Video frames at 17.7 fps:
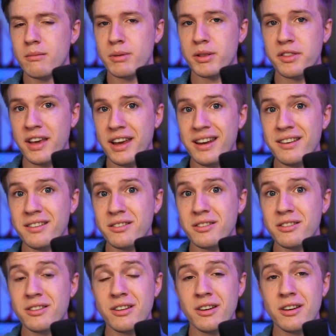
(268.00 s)
But
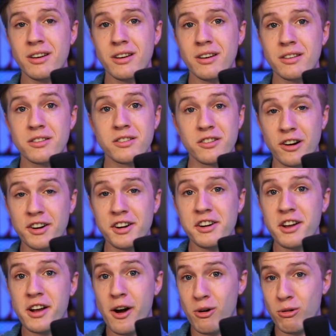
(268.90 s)
things
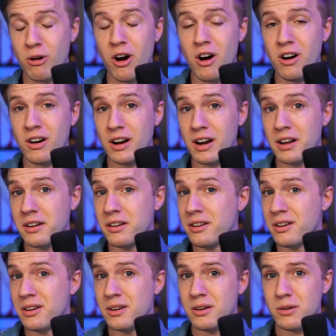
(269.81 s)
started to go wrong
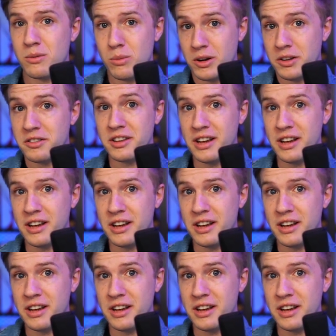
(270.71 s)
once